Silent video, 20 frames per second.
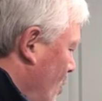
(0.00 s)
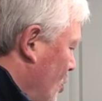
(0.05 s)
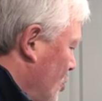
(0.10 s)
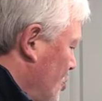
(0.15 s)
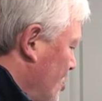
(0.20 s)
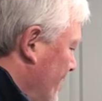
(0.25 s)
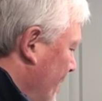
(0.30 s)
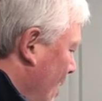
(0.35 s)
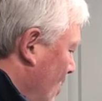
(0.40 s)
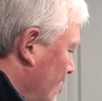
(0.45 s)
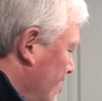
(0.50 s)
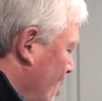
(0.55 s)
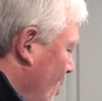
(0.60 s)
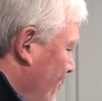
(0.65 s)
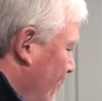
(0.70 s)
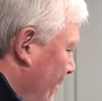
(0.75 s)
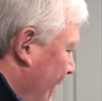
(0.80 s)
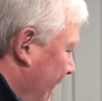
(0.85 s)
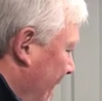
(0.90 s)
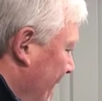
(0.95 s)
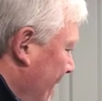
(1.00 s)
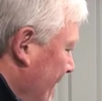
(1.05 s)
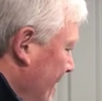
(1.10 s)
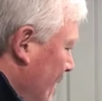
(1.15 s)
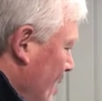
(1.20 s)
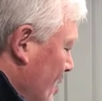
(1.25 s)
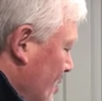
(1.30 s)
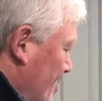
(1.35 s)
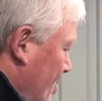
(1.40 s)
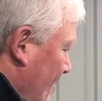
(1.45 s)
some holes over there
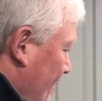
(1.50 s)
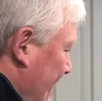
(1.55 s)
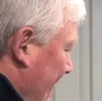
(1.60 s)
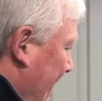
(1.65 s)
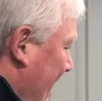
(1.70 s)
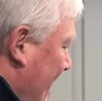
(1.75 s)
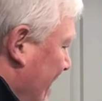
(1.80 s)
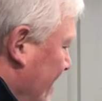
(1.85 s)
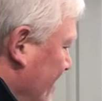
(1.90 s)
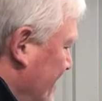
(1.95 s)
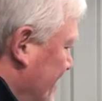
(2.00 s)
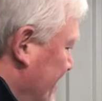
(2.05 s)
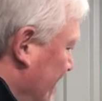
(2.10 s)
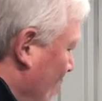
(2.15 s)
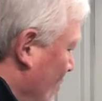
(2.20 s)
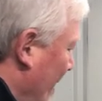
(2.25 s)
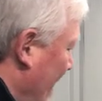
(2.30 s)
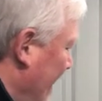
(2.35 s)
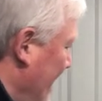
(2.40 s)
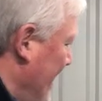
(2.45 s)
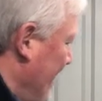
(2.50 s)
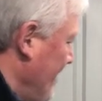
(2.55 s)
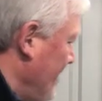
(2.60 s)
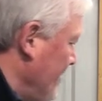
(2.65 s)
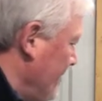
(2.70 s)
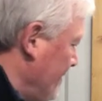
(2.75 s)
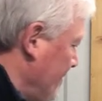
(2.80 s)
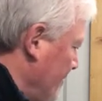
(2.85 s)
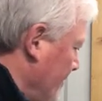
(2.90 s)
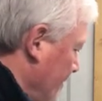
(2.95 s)
so the air can still get in,
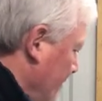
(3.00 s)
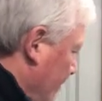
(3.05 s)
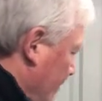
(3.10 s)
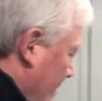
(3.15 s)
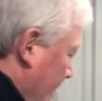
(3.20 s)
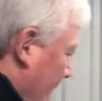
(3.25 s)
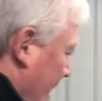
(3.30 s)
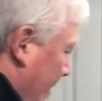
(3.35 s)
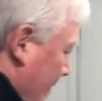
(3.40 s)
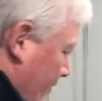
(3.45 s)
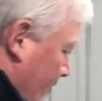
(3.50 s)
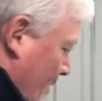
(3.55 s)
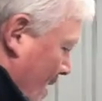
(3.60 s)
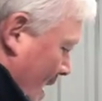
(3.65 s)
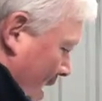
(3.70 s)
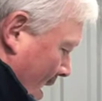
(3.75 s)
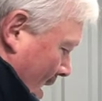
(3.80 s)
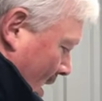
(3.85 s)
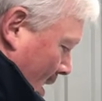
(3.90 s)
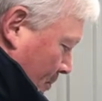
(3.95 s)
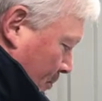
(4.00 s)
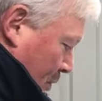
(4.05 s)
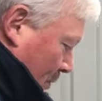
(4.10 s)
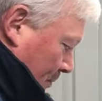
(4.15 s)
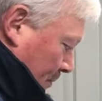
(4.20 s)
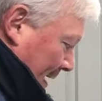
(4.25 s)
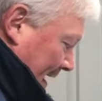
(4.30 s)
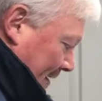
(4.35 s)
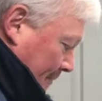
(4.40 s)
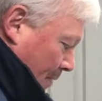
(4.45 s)
yeah, and
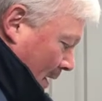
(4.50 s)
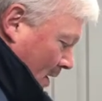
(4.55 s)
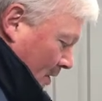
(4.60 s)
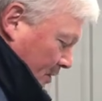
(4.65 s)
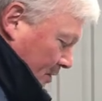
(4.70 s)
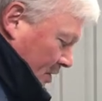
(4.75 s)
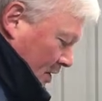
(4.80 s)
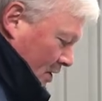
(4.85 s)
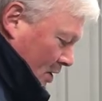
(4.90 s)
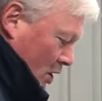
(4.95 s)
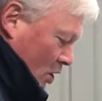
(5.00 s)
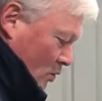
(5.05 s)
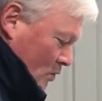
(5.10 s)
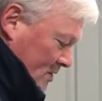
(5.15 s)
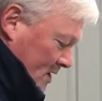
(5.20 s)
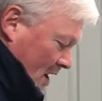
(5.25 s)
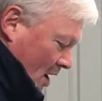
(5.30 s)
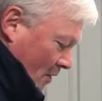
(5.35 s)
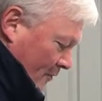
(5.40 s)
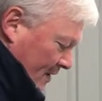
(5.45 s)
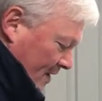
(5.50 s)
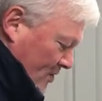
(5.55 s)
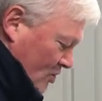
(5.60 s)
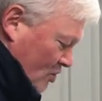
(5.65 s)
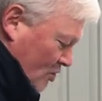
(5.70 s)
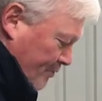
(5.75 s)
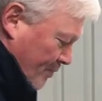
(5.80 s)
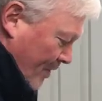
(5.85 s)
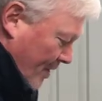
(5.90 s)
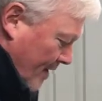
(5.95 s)
put black polythene loosely over it and
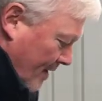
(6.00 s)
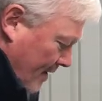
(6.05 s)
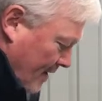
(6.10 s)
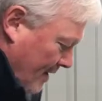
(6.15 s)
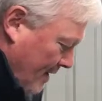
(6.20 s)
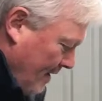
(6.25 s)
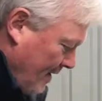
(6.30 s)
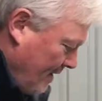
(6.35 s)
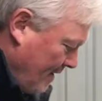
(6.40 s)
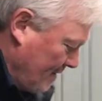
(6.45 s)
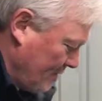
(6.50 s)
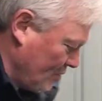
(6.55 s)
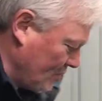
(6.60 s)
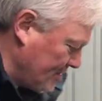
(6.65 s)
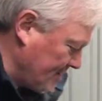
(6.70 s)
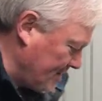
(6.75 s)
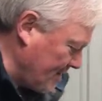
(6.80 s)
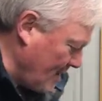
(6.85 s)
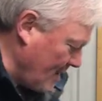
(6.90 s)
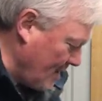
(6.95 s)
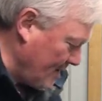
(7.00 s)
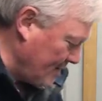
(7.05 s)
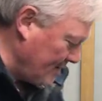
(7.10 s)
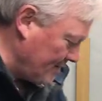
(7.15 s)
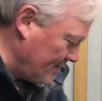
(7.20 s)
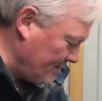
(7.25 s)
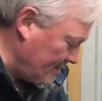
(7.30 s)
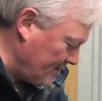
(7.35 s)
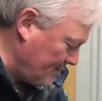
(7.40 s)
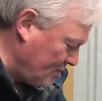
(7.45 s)
just put a, just
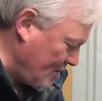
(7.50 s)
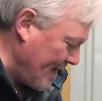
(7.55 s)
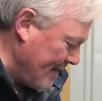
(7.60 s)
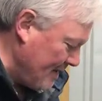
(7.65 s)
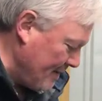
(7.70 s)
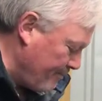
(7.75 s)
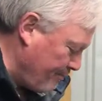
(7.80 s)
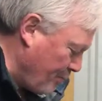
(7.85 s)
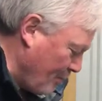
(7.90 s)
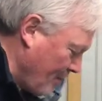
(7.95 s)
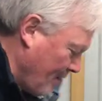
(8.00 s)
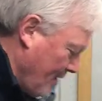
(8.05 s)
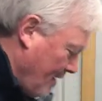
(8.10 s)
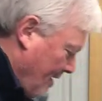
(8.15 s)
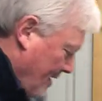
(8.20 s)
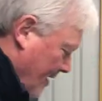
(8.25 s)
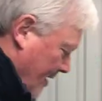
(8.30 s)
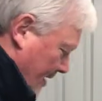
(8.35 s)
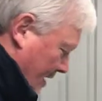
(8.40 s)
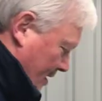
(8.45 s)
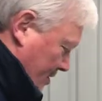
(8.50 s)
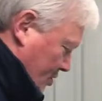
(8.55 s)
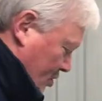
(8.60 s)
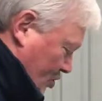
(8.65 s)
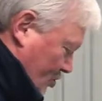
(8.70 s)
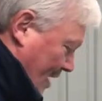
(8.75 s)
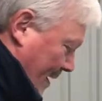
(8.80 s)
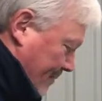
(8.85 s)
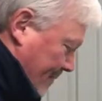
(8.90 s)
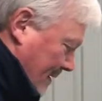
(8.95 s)
gently put a
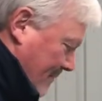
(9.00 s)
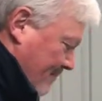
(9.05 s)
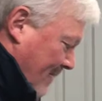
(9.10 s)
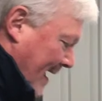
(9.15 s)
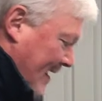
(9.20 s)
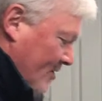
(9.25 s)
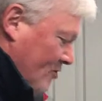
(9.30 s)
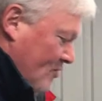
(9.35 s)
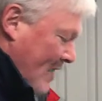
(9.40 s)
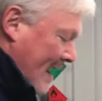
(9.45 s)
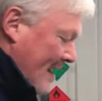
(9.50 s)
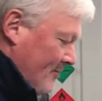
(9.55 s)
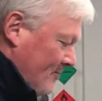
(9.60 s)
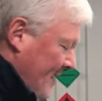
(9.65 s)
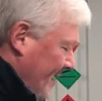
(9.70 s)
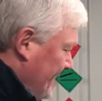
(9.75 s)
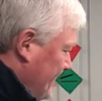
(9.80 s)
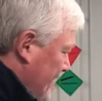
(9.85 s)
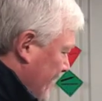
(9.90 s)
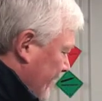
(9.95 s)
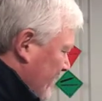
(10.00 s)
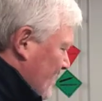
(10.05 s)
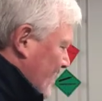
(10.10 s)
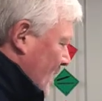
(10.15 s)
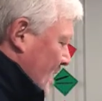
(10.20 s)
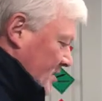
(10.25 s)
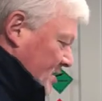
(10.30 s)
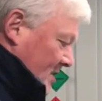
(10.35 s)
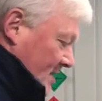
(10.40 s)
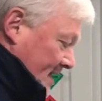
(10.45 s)
strapping band around it
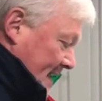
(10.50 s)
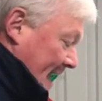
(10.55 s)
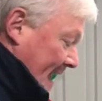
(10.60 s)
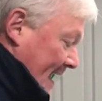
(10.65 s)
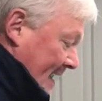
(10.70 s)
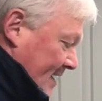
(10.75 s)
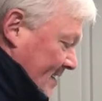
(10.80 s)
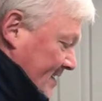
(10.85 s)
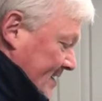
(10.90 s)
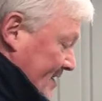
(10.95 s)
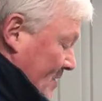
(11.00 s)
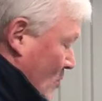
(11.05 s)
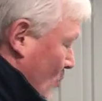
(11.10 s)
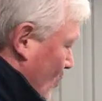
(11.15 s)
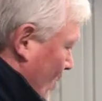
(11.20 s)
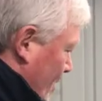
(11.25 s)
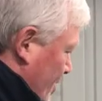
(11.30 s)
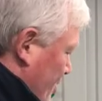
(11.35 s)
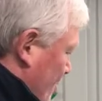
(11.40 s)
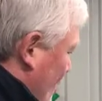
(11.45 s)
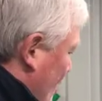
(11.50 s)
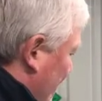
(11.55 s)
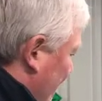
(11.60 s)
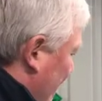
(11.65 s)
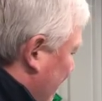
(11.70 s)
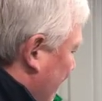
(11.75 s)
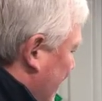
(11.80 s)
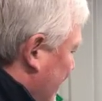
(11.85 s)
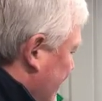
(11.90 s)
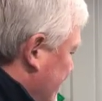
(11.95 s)
so the air can still
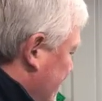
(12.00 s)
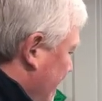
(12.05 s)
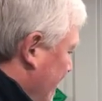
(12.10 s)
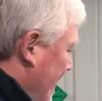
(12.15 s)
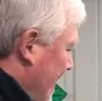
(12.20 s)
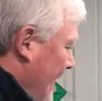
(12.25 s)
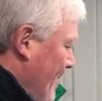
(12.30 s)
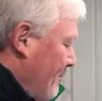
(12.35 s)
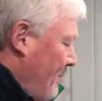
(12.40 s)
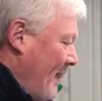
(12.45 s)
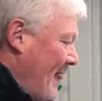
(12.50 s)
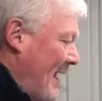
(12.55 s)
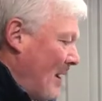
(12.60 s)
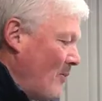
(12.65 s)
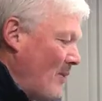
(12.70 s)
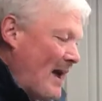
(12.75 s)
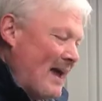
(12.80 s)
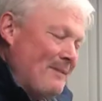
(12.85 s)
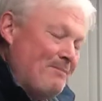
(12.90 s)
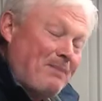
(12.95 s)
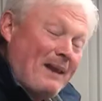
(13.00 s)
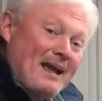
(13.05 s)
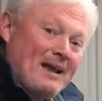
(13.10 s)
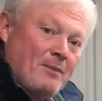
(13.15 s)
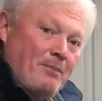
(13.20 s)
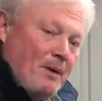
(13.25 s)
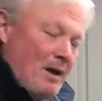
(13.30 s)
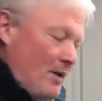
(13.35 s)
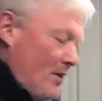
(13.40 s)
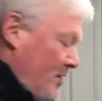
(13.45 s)
circulate, but that way black
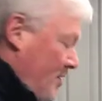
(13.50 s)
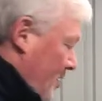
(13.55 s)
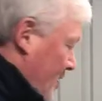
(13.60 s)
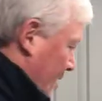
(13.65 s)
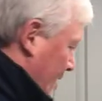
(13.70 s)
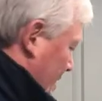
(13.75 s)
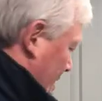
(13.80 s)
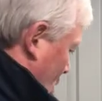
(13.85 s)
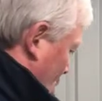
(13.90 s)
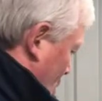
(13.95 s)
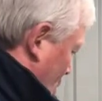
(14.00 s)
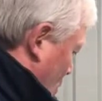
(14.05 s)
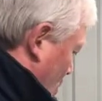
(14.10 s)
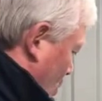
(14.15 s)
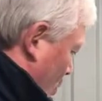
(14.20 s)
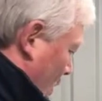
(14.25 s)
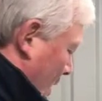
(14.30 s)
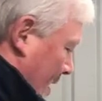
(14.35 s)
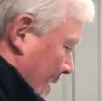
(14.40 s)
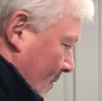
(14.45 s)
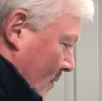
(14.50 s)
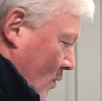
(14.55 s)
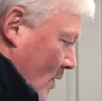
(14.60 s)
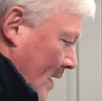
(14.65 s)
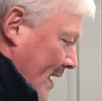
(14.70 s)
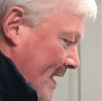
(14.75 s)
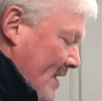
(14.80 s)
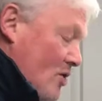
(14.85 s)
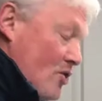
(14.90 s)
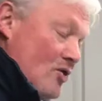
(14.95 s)
polythene will
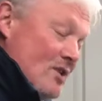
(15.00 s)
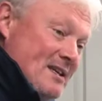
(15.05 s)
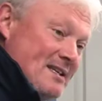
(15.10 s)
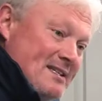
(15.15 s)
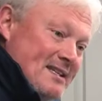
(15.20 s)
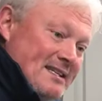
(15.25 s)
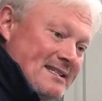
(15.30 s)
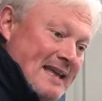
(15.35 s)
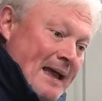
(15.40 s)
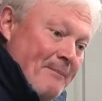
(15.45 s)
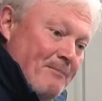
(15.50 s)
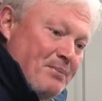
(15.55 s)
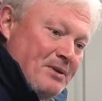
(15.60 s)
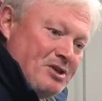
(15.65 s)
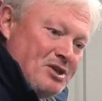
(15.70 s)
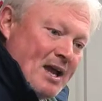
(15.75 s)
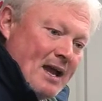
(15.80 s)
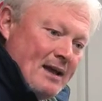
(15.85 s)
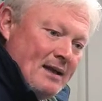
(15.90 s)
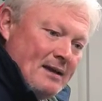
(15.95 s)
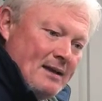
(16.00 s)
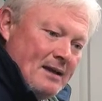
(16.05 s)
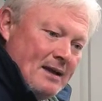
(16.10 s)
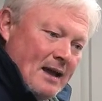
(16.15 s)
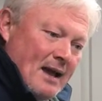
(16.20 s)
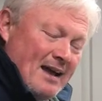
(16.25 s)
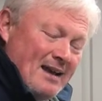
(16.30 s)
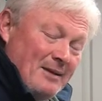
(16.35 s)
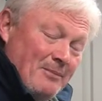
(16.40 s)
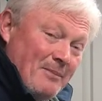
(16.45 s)
increase the temperature
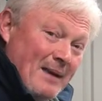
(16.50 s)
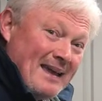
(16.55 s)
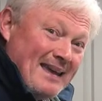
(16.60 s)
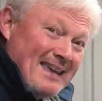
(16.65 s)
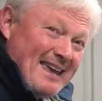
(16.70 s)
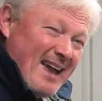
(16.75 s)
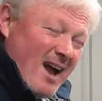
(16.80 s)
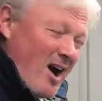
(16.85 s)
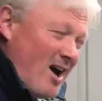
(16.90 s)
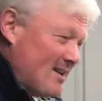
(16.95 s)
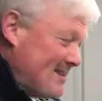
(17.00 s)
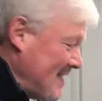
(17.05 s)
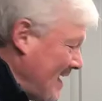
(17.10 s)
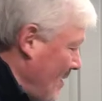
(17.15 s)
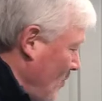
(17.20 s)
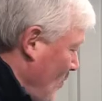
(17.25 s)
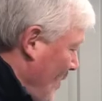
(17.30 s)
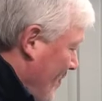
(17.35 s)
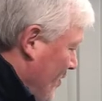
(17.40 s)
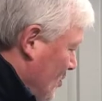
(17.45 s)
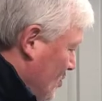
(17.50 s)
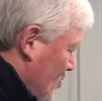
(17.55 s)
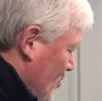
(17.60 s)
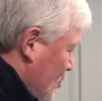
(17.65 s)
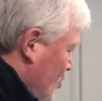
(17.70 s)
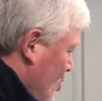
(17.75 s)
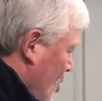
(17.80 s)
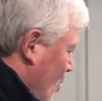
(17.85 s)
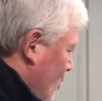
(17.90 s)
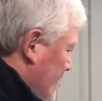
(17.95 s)
and it make it hotter when the
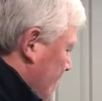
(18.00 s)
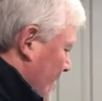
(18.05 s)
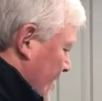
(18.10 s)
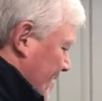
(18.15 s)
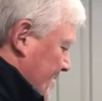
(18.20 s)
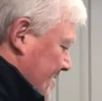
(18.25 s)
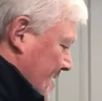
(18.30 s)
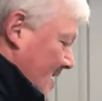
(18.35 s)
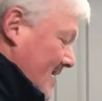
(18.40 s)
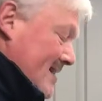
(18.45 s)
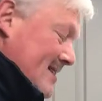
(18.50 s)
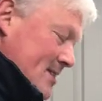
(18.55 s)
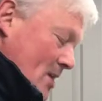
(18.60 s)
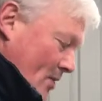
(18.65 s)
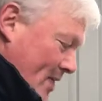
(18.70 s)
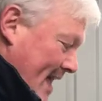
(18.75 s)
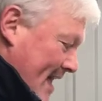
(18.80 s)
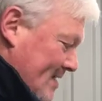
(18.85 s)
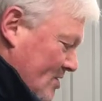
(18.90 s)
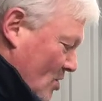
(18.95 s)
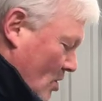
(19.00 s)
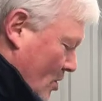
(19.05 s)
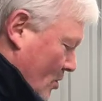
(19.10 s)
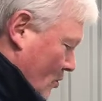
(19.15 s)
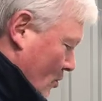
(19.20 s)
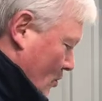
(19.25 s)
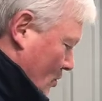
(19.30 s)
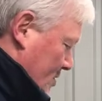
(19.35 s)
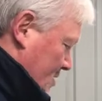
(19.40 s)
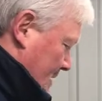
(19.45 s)
sun shines on it. So there's a
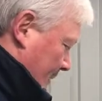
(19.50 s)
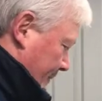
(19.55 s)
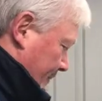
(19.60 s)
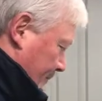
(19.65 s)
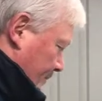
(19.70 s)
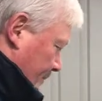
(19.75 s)
thought.